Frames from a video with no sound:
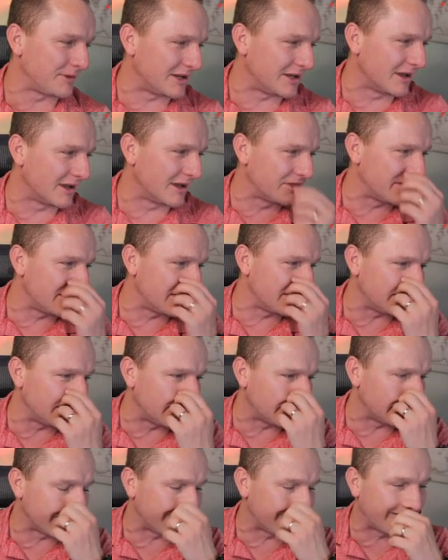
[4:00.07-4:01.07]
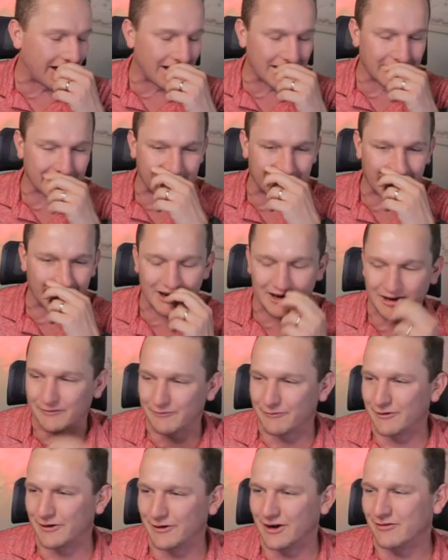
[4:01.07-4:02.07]
here the entire day
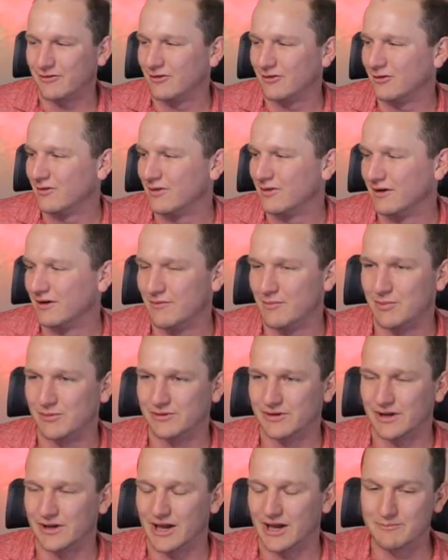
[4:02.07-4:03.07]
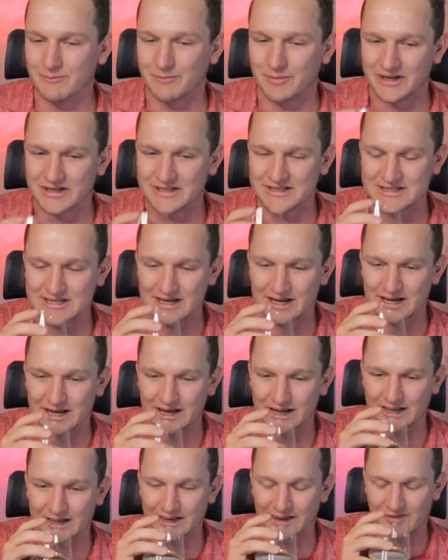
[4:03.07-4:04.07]
if we're going to do the Liverpool game, but
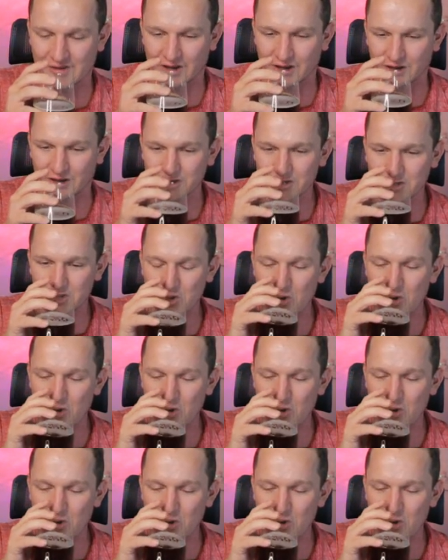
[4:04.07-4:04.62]
uh, let's take a look.